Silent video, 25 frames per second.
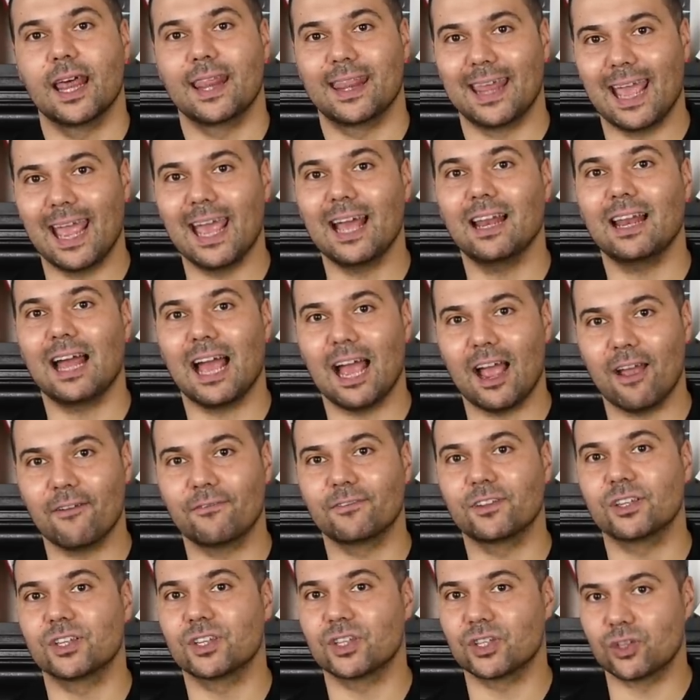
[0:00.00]
they'll
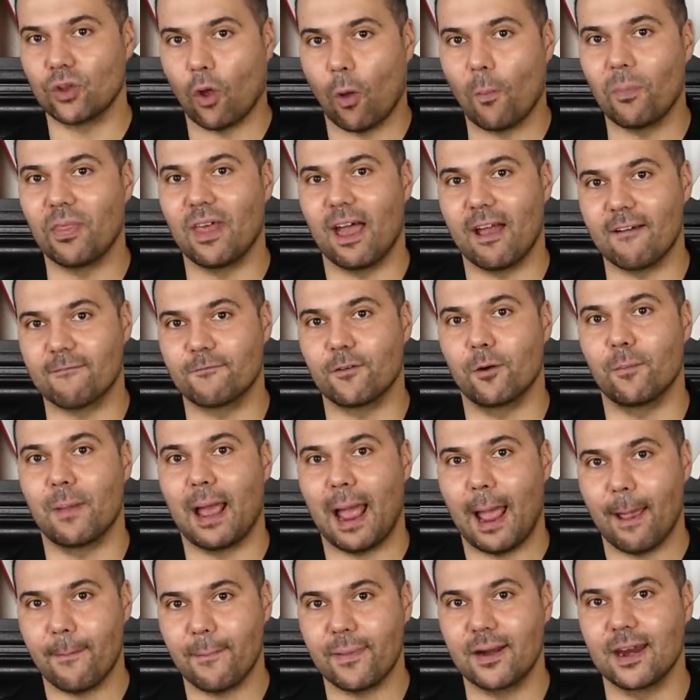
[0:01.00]
have to stop that from
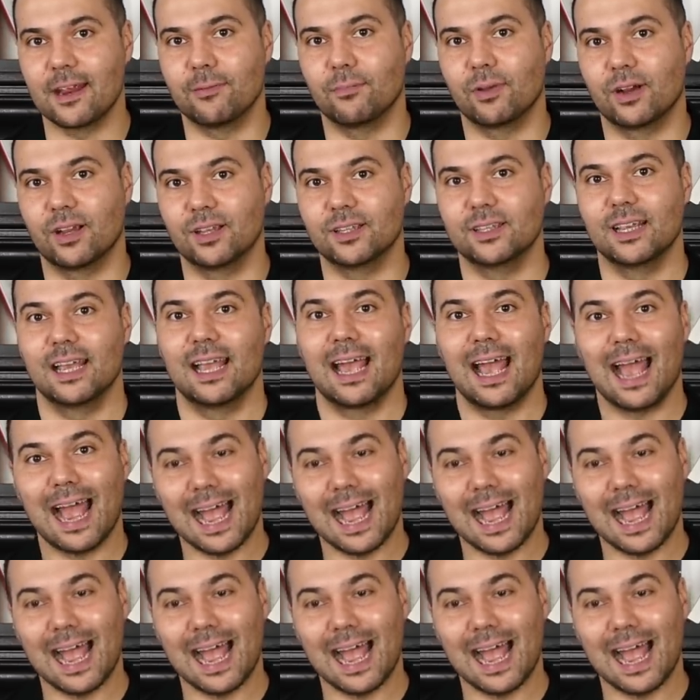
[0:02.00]
happening because,